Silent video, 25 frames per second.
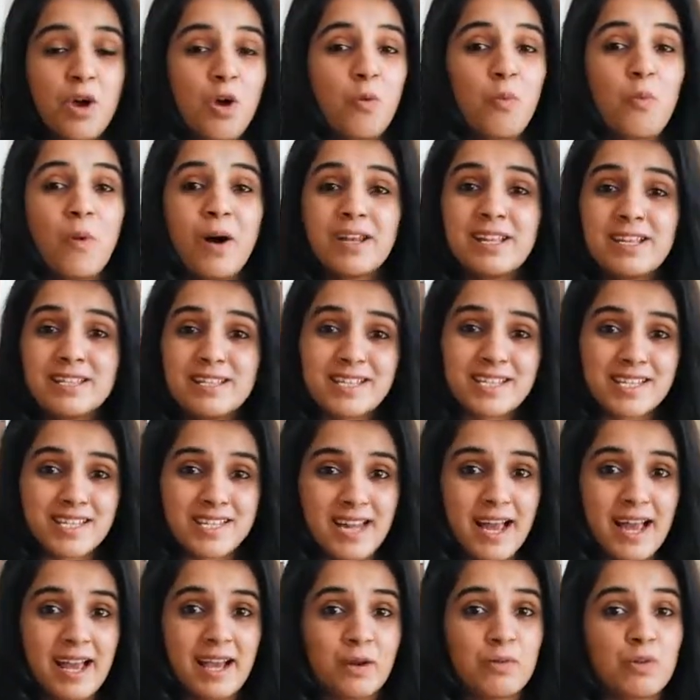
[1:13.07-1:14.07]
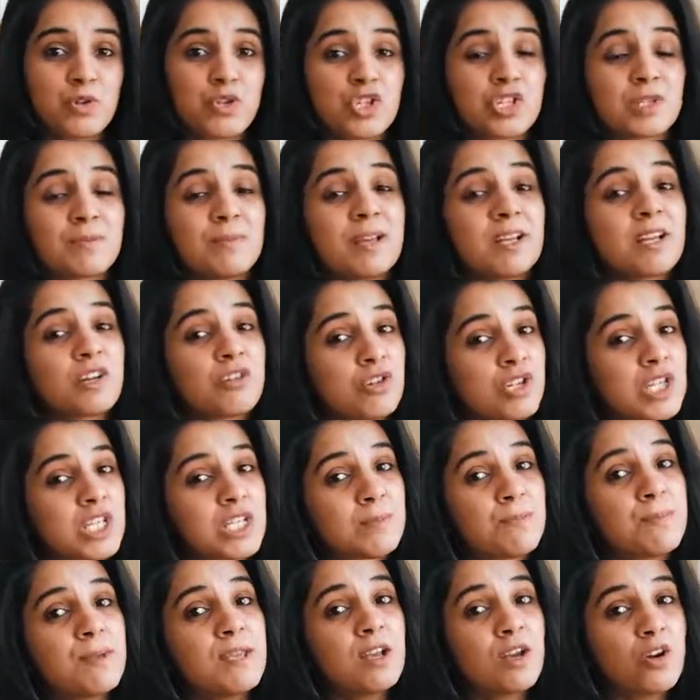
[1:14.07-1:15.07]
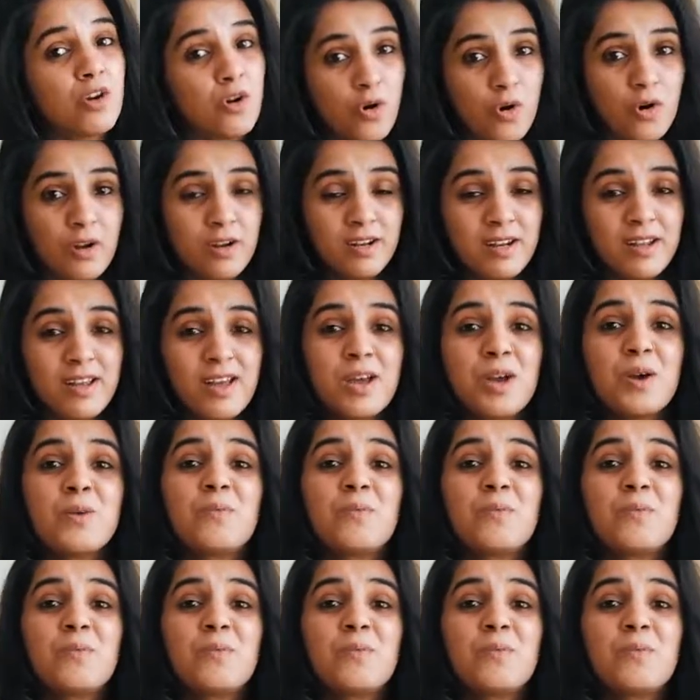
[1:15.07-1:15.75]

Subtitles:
One is a snack, which is my crispy corn.